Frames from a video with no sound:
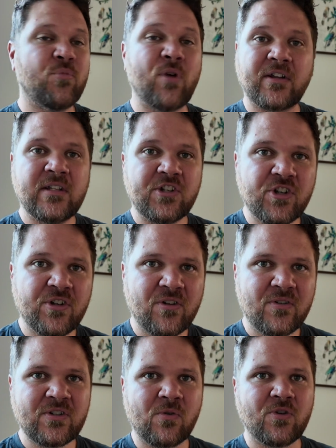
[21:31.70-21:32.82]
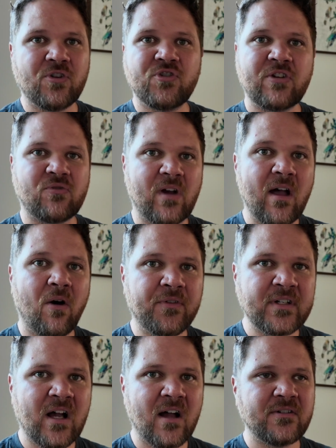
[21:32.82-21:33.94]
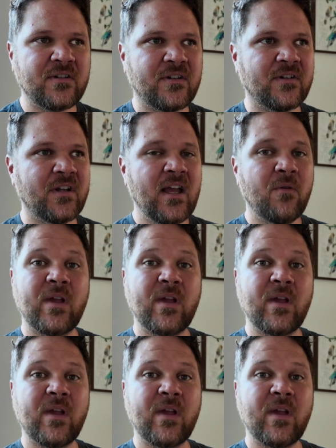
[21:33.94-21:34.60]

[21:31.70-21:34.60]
practitioners or your general health doctor.